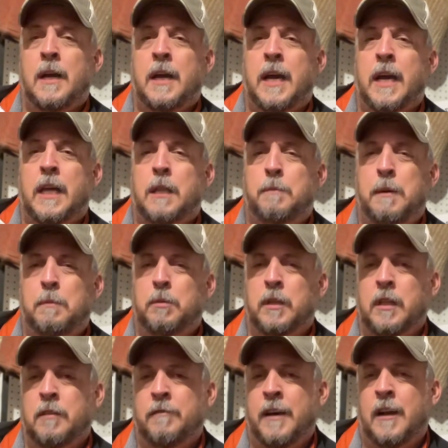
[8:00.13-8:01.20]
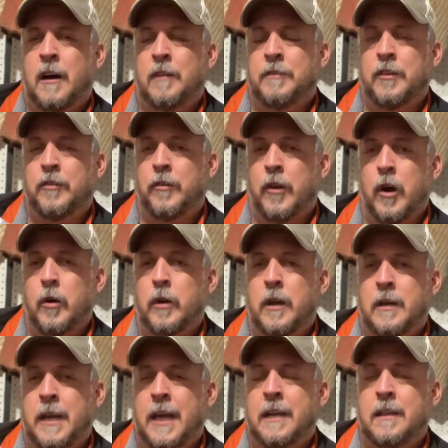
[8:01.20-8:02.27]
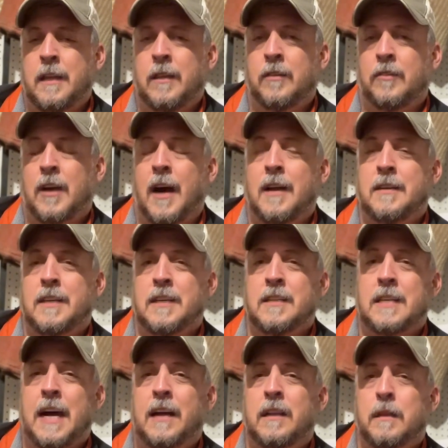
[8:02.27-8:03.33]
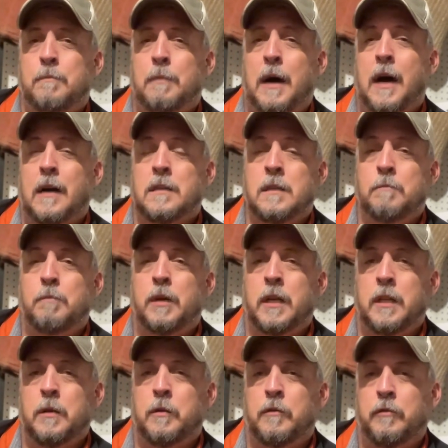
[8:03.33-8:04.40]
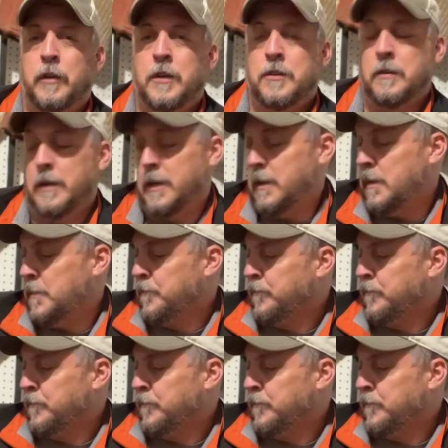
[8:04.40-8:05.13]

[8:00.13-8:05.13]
And the people in the vet office know to take its contents out of the box and put it in the refrigerator.